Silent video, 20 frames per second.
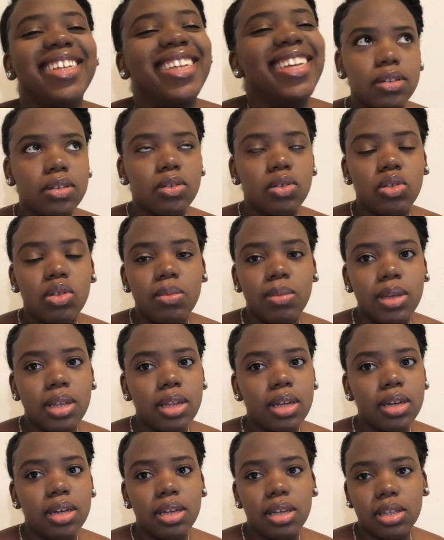Social
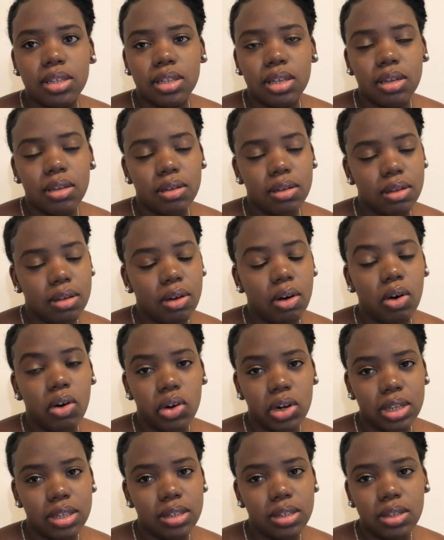media is
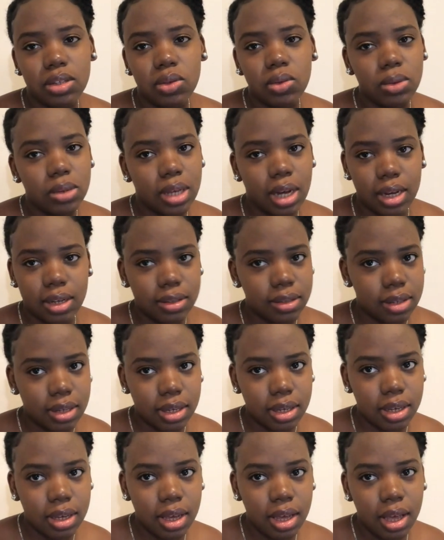honestly too toxic.
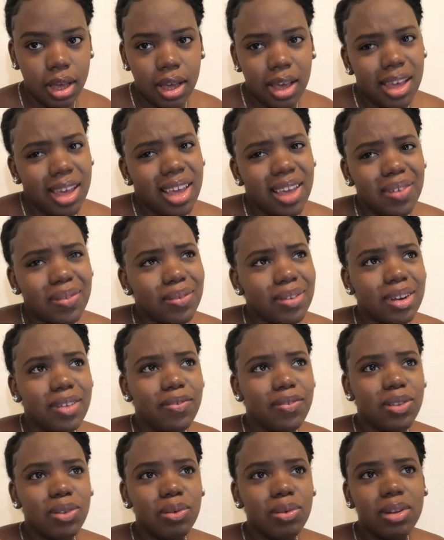Even
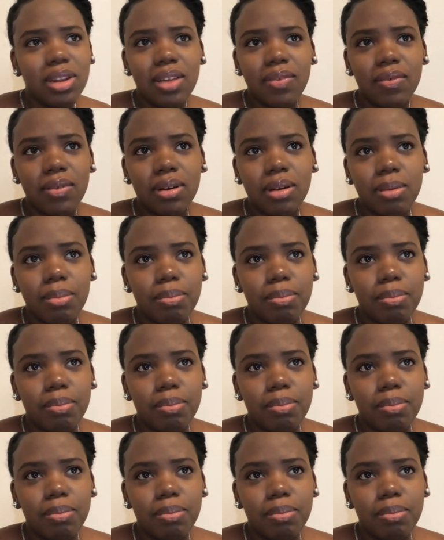if you ain't even a